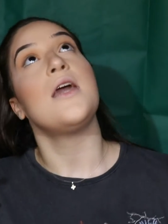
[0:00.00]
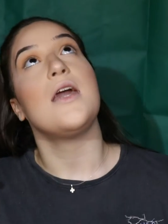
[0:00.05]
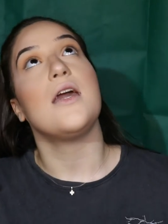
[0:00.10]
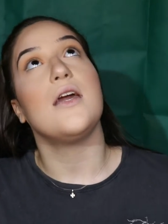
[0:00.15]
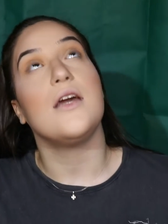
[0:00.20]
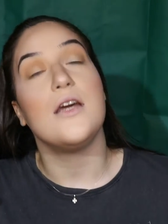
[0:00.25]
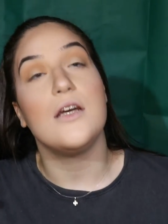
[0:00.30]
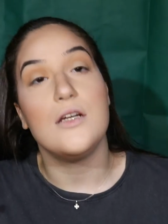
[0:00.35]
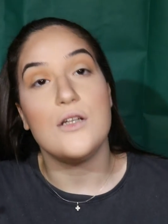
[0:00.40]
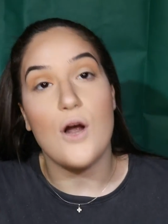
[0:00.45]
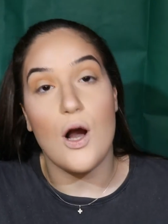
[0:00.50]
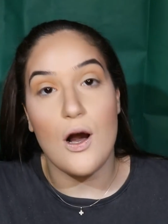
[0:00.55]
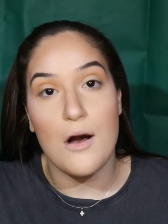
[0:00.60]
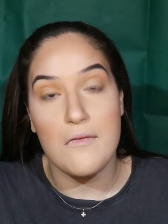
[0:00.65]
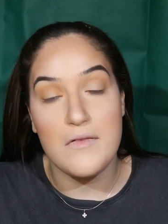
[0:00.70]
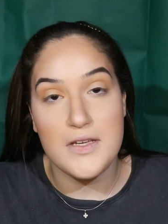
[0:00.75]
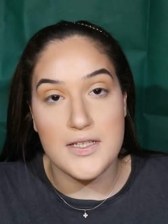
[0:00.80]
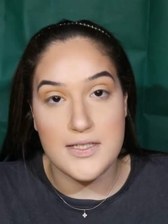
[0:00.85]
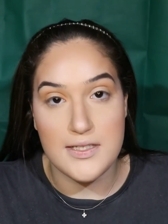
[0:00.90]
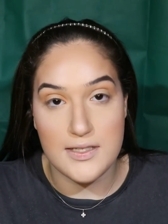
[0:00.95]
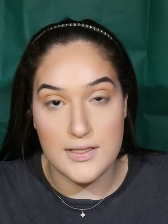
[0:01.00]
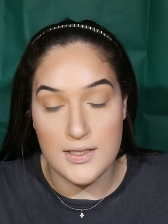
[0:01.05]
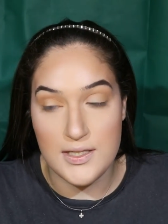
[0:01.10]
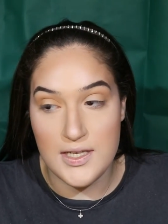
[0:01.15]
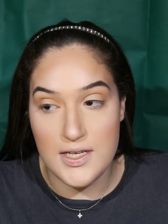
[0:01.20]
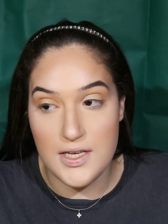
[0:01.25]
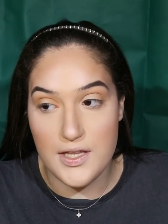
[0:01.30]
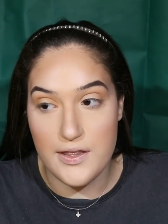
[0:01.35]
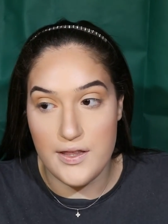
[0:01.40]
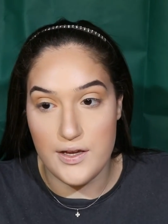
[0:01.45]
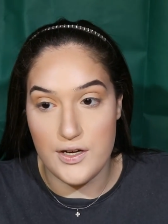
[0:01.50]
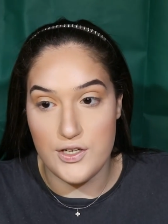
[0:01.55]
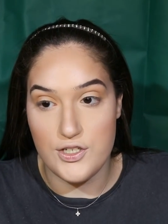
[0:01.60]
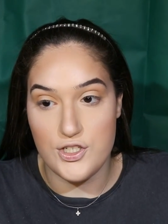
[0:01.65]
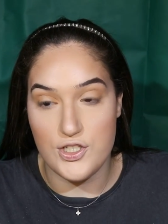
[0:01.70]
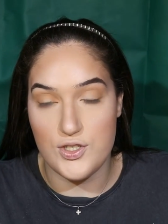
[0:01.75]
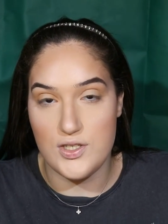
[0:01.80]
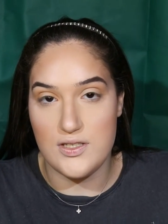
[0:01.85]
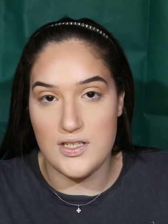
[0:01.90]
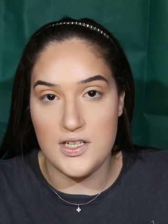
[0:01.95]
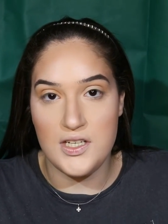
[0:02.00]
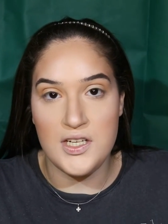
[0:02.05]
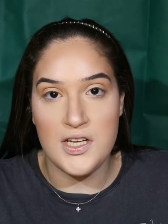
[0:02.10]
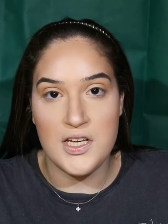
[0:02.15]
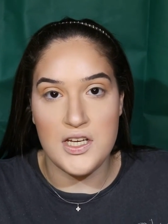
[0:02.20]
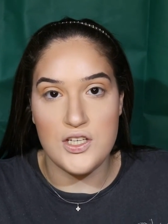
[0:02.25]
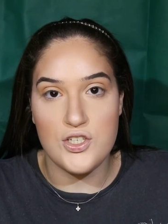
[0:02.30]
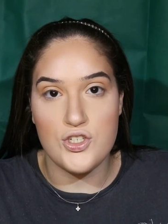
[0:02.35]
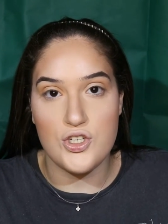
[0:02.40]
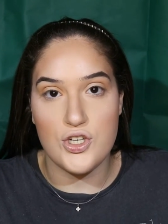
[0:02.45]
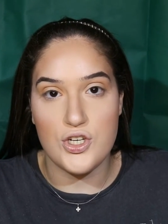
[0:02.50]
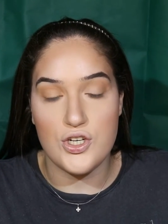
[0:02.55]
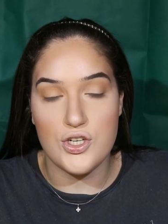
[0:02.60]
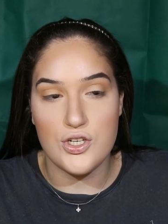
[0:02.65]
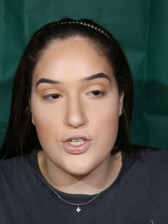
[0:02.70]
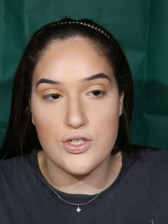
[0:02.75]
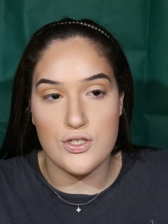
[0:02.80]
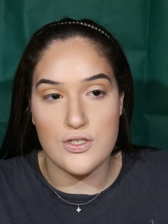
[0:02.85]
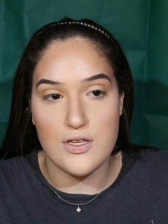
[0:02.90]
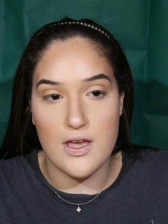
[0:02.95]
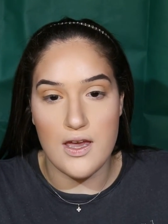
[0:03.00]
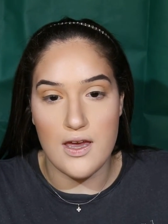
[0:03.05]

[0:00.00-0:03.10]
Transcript: And obviously they're just teenagers